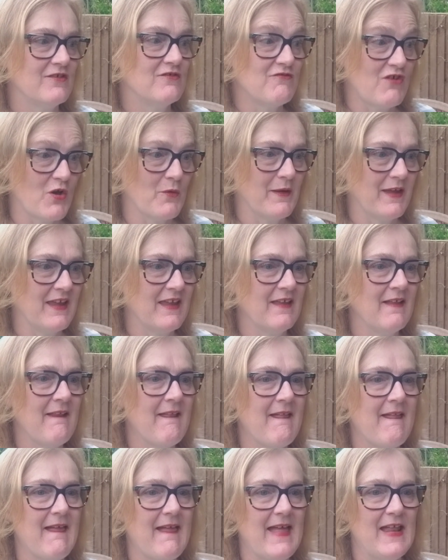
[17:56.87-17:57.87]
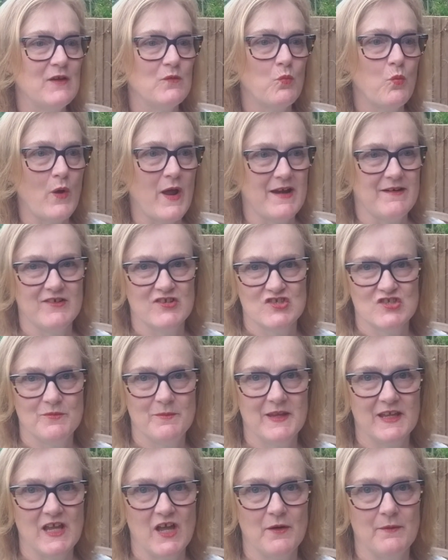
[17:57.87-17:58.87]
growing and where I
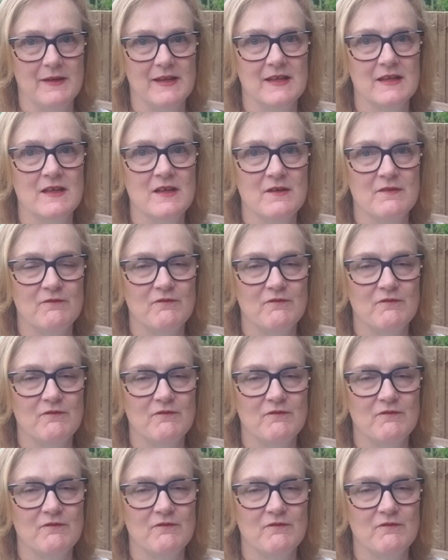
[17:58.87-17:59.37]
should be going